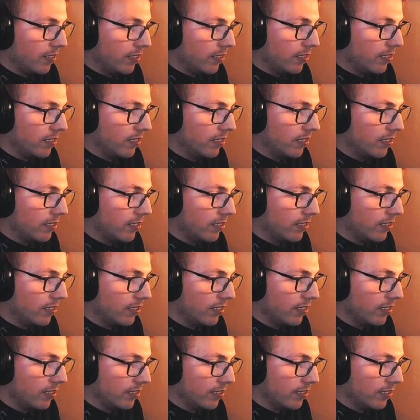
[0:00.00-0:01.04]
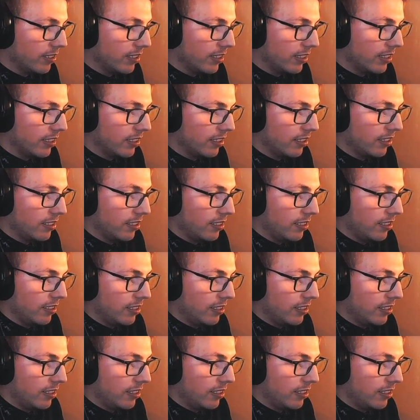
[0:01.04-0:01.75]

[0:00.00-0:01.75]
No one is speaking in this clip.